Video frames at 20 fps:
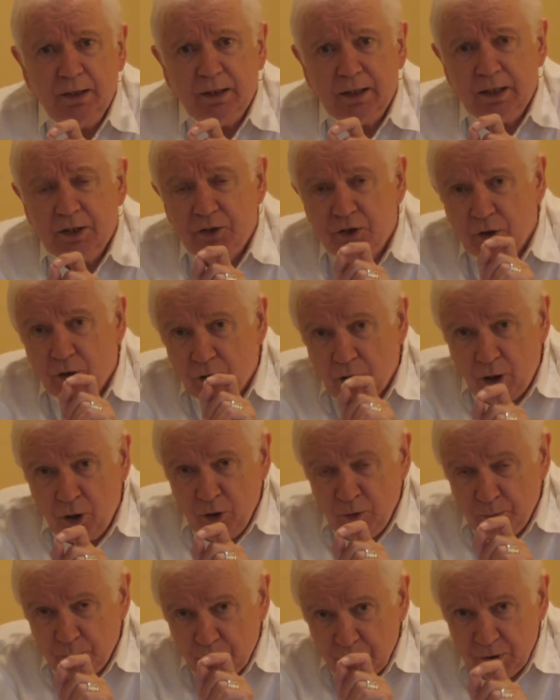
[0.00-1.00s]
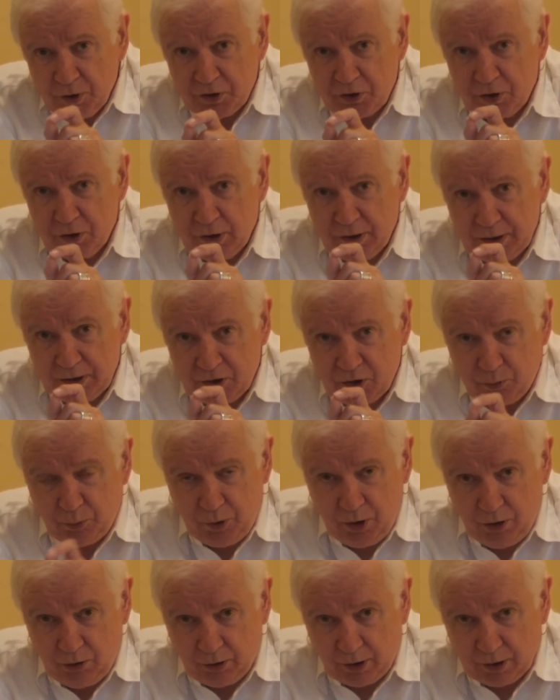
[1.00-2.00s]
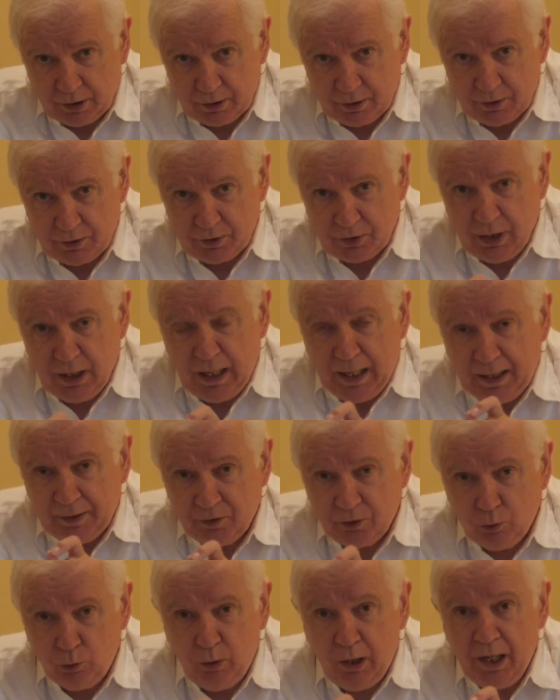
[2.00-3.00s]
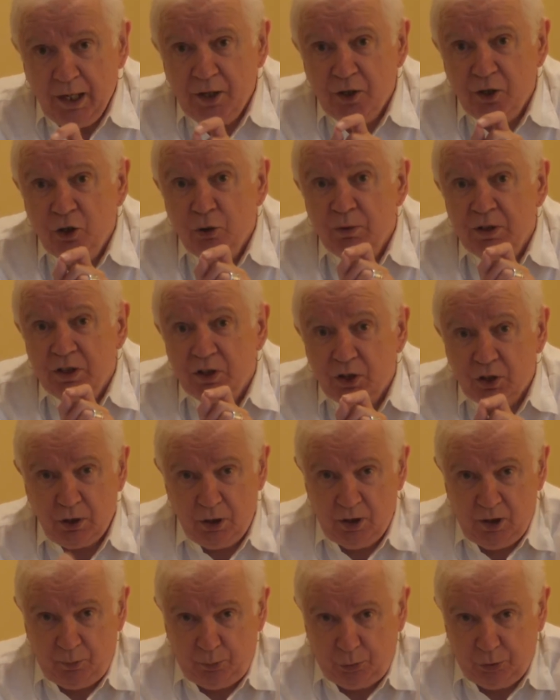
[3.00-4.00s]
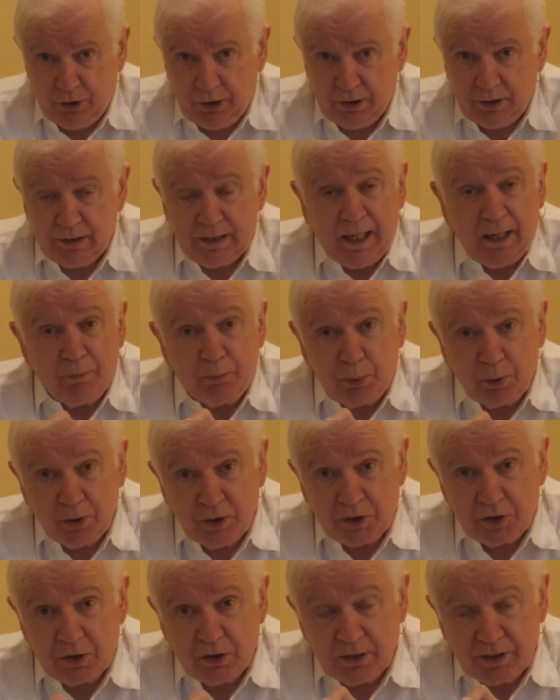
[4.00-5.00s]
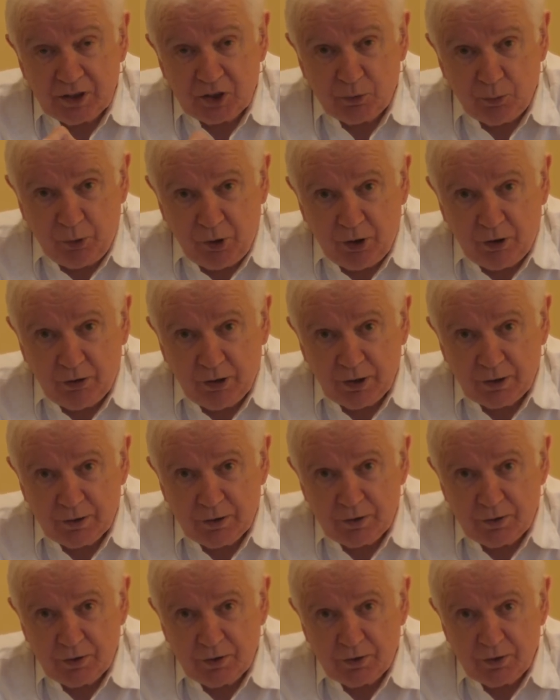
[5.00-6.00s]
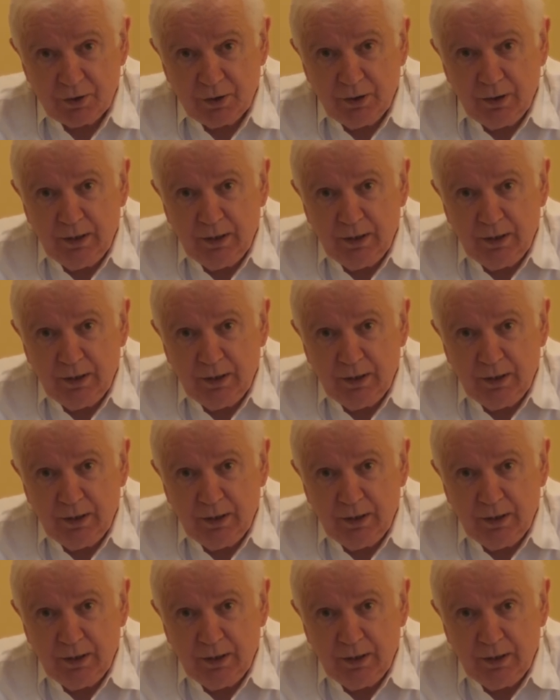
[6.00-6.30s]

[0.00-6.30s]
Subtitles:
is your own personal experience and the way you interpret that personal experience.